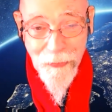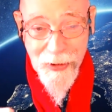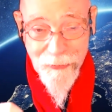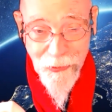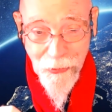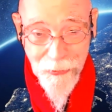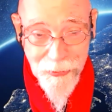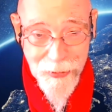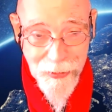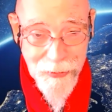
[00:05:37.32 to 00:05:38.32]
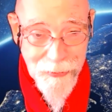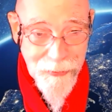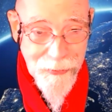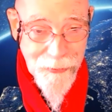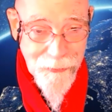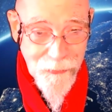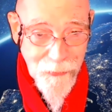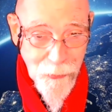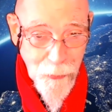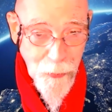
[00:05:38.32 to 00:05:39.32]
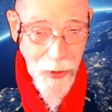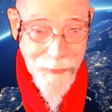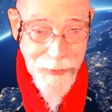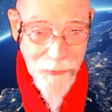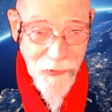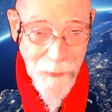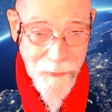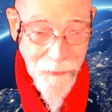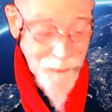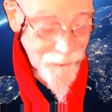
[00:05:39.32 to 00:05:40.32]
let's turn to announcement